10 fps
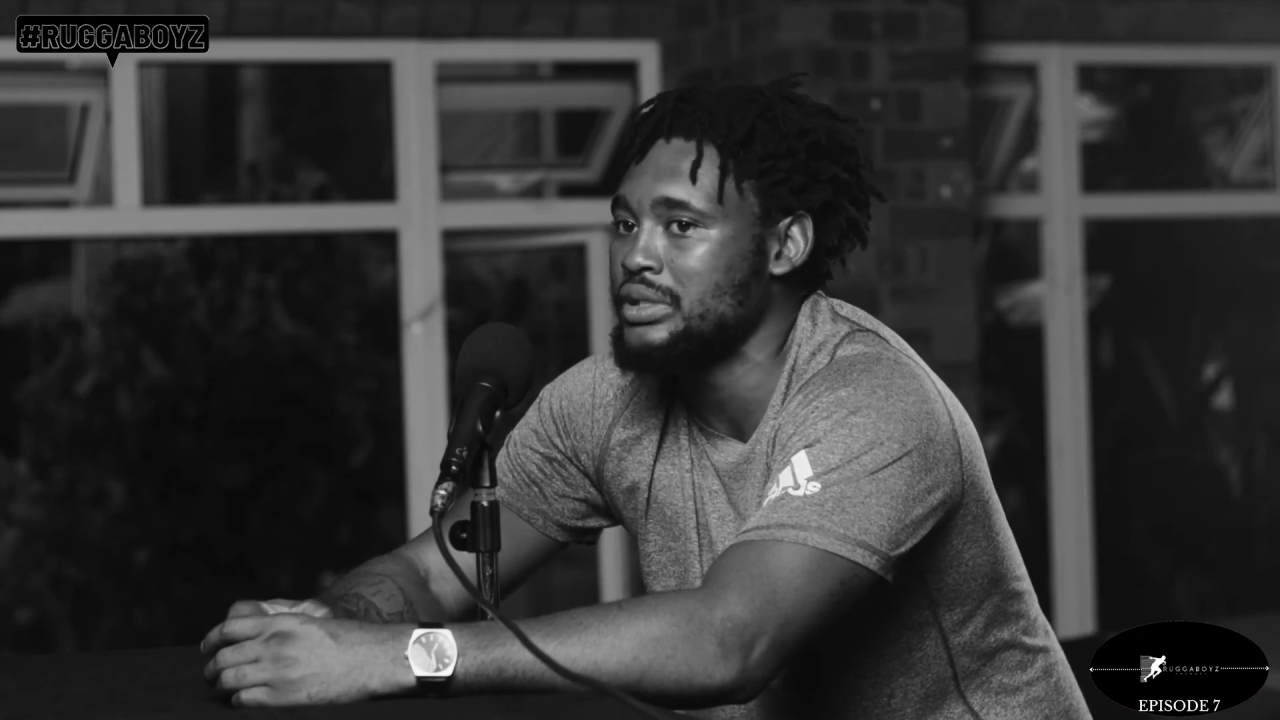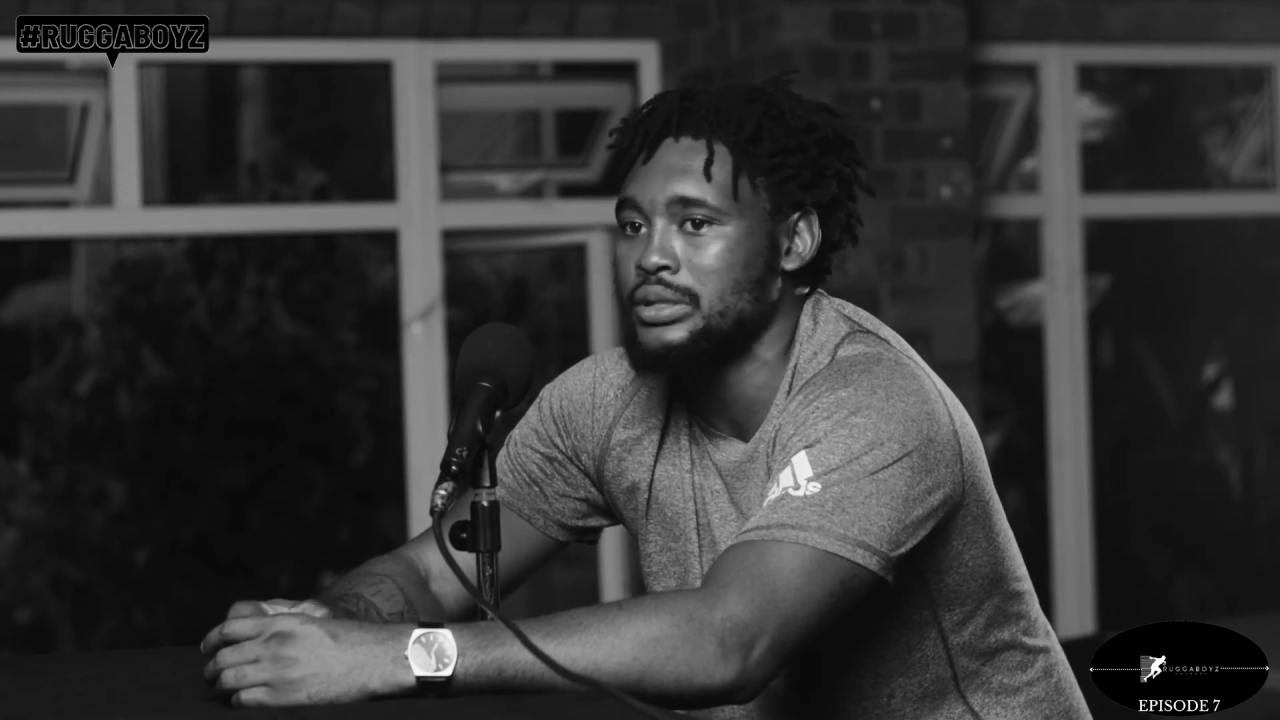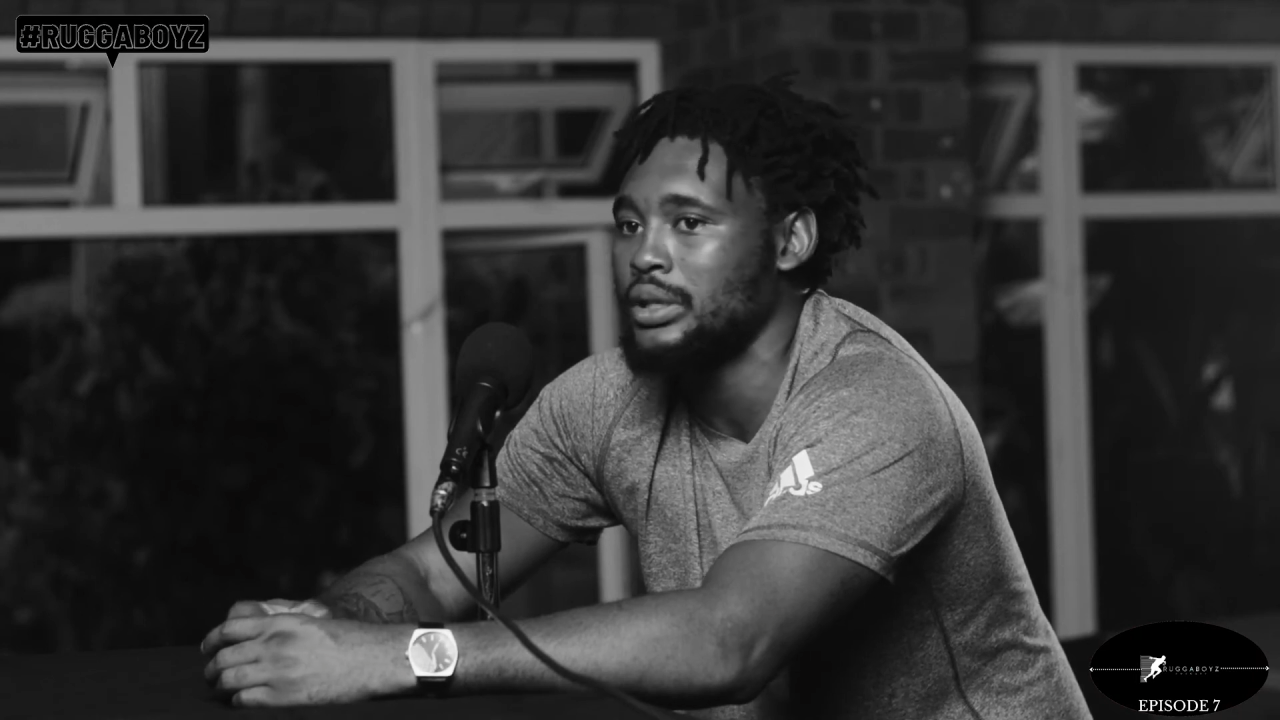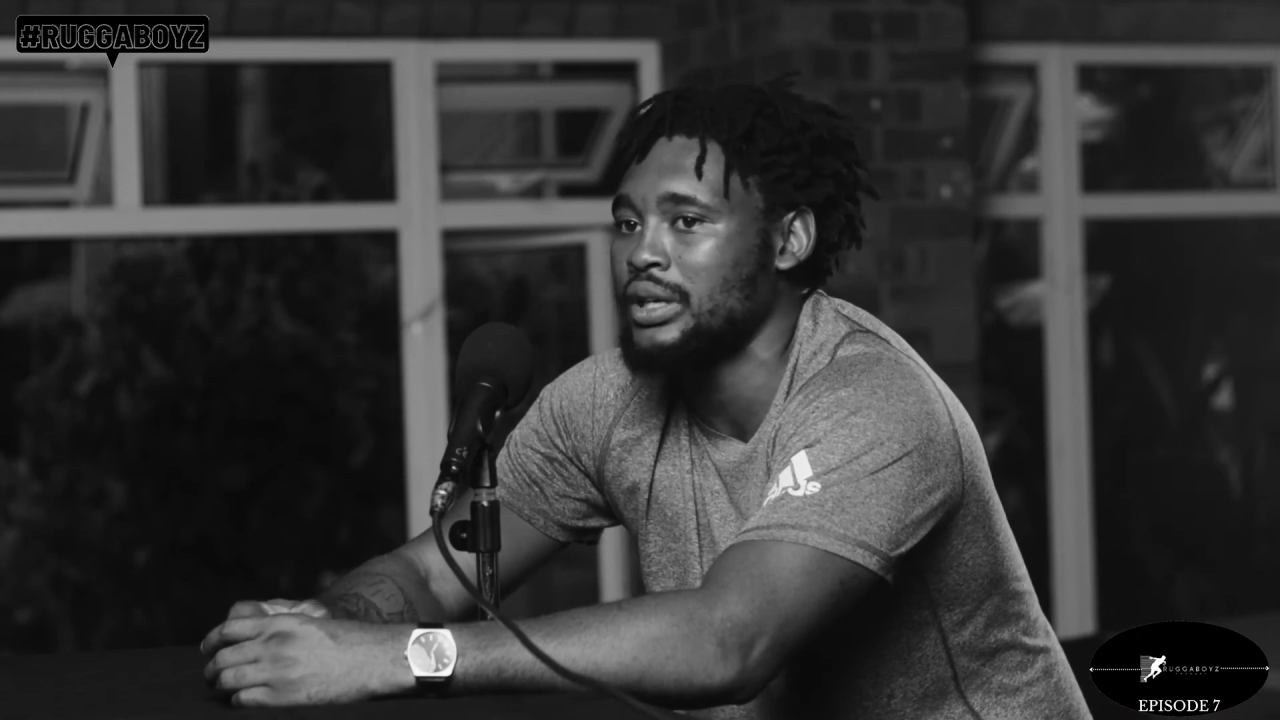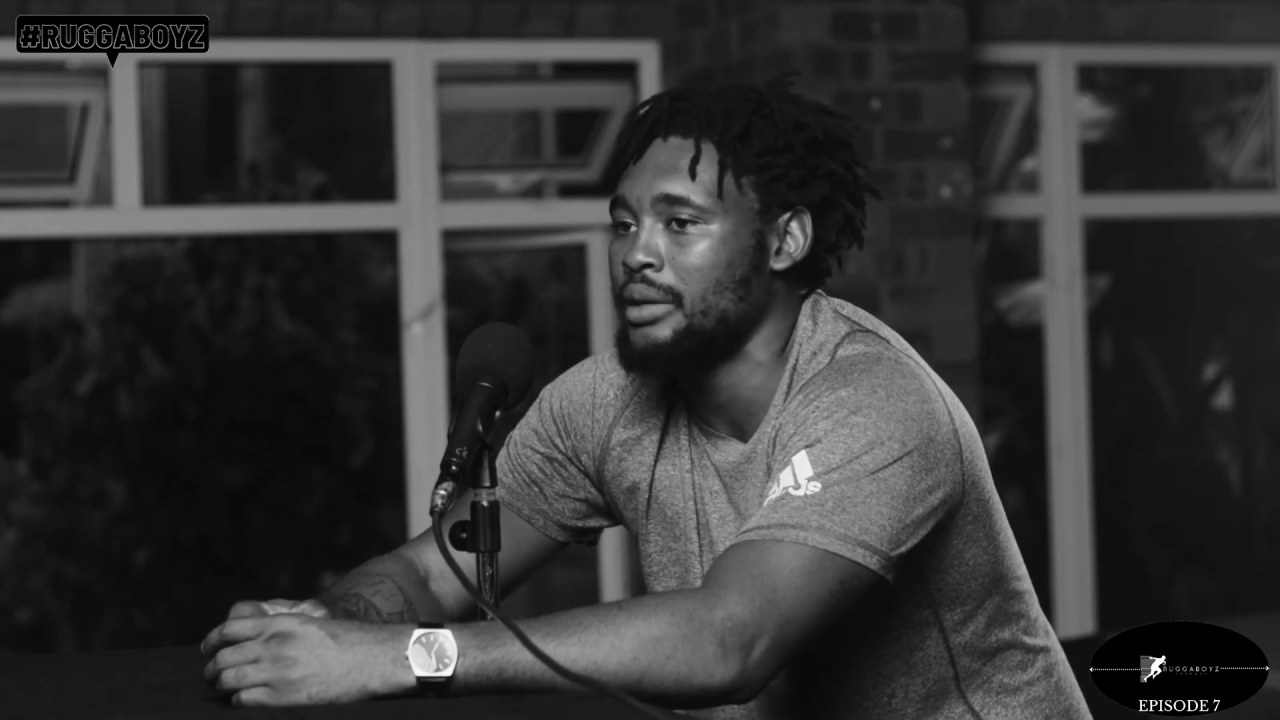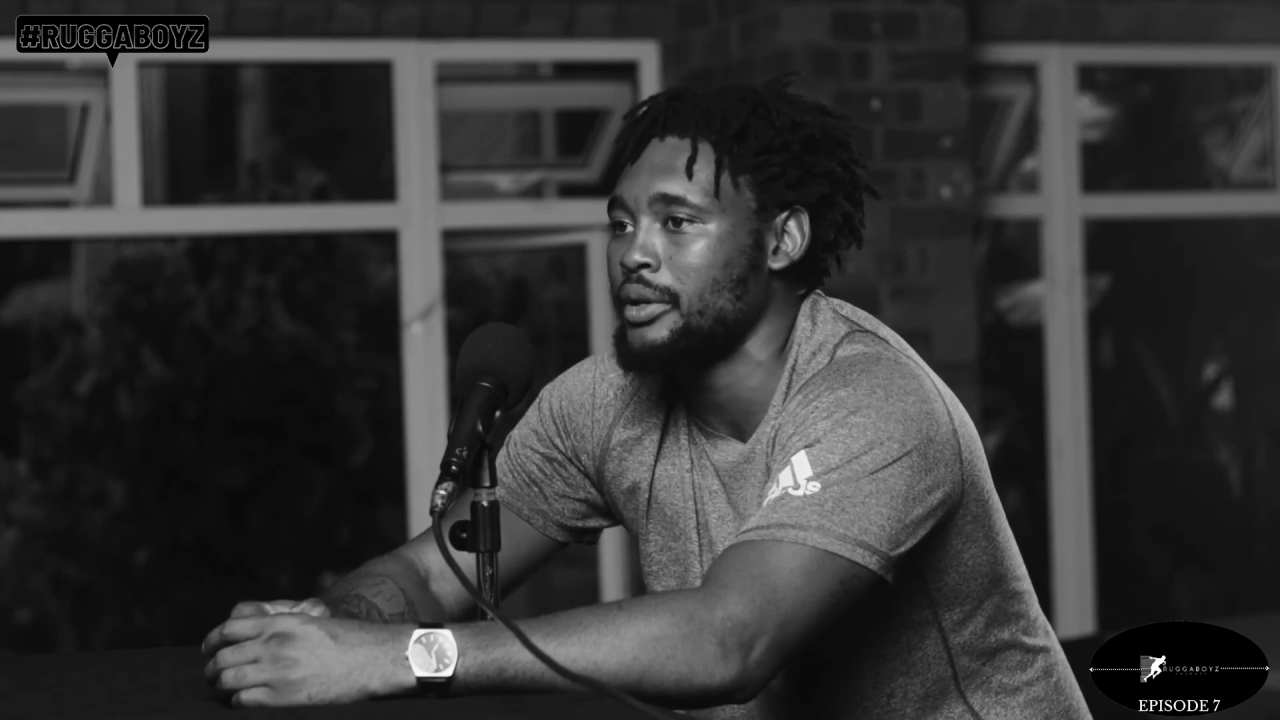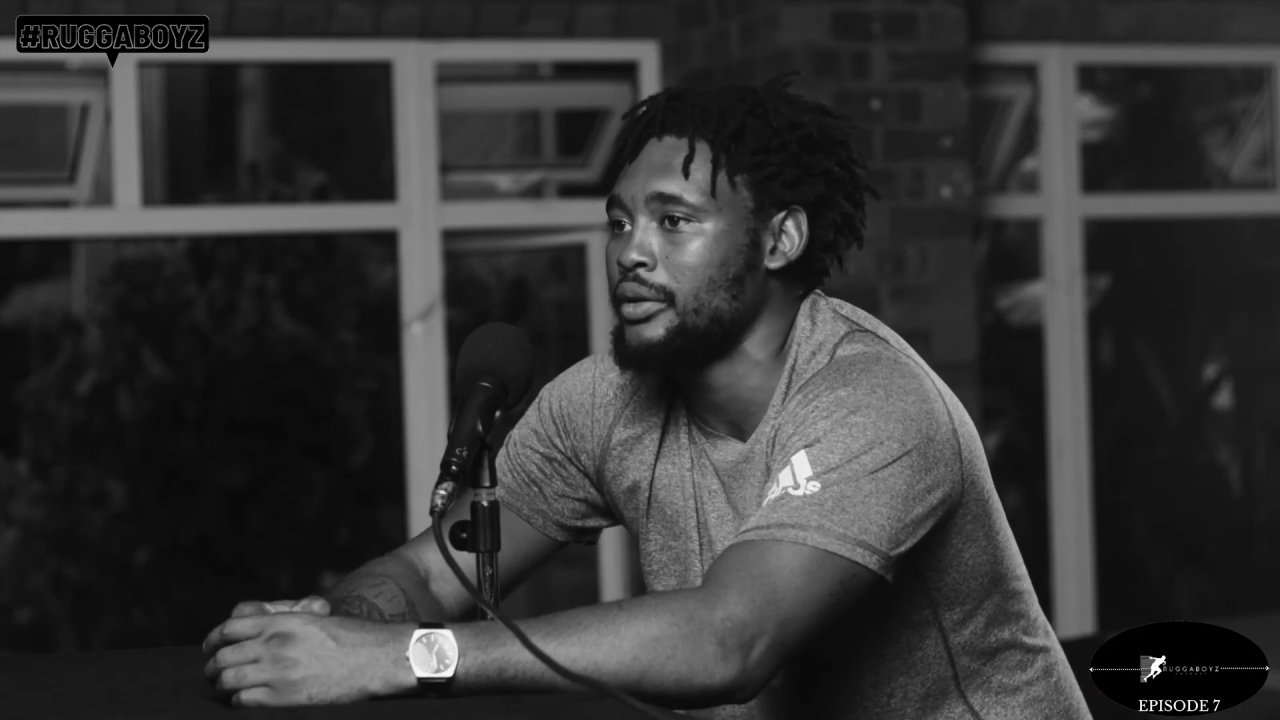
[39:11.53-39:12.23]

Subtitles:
is not coming